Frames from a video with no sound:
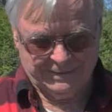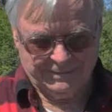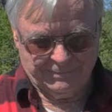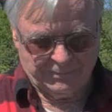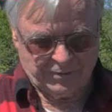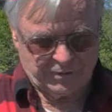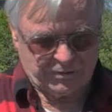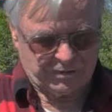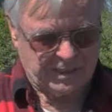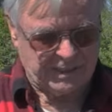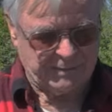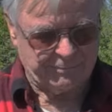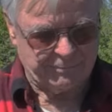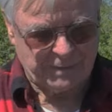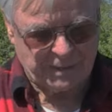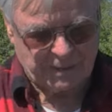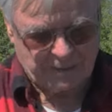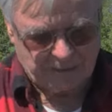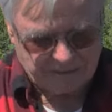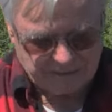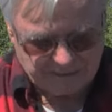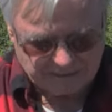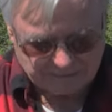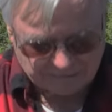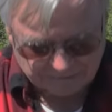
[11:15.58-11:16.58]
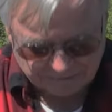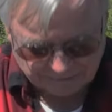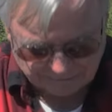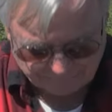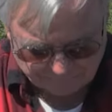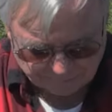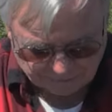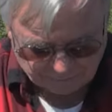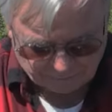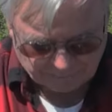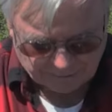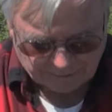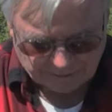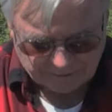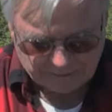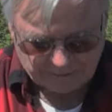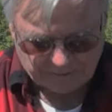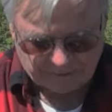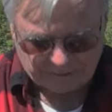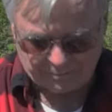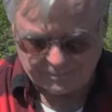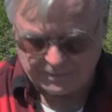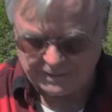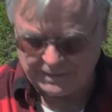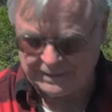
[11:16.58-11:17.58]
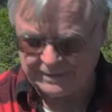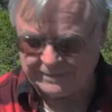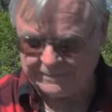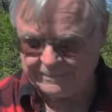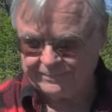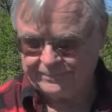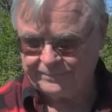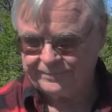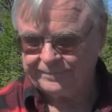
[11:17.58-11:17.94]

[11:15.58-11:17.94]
Skimp my legs up. Oh my God, man.